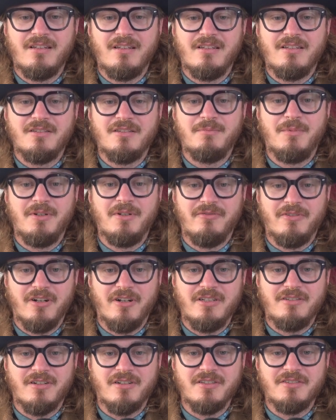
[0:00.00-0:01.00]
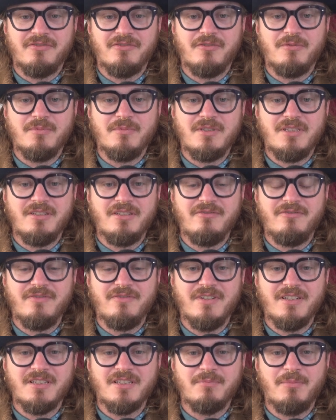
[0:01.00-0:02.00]
It's been a very transformative
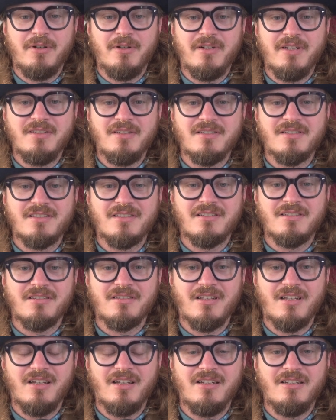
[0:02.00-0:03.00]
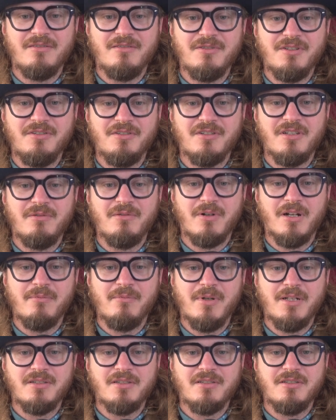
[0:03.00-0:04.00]
experience. Usually when I
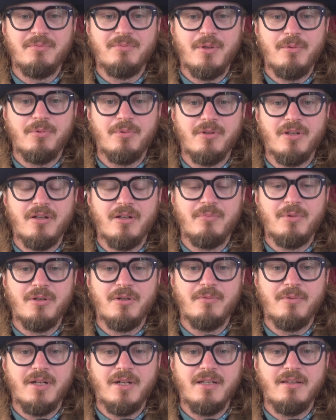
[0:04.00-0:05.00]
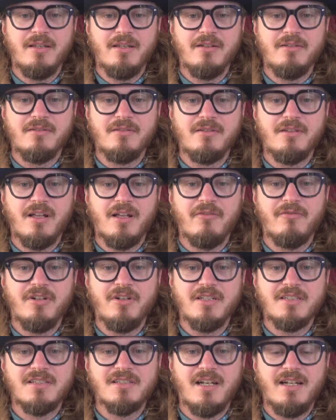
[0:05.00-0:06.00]
mention to people that I've been away, they have an
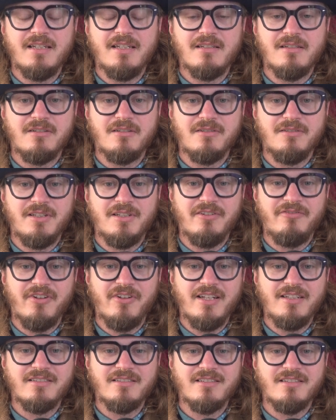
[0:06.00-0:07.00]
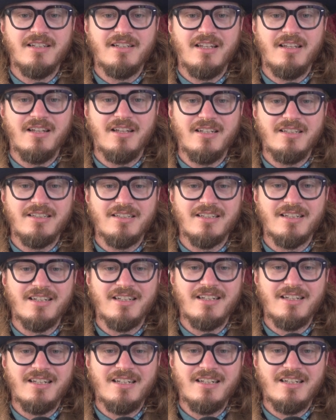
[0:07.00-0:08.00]
excited look on their face and they're like,
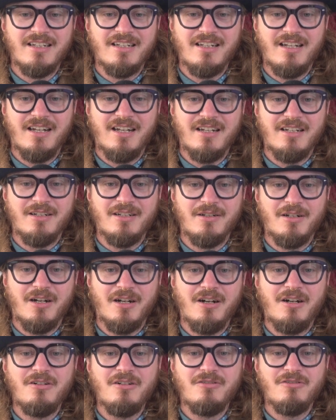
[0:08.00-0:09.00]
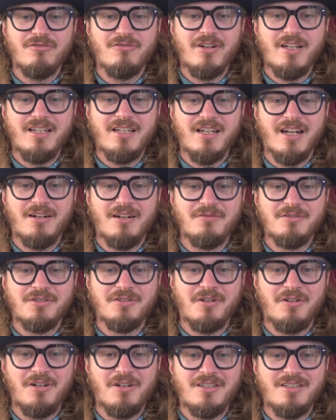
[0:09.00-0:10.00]
oh great, how was your
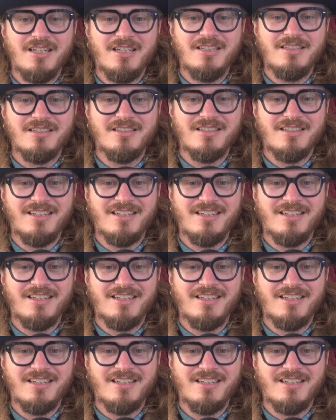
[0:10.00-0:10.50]
holiday?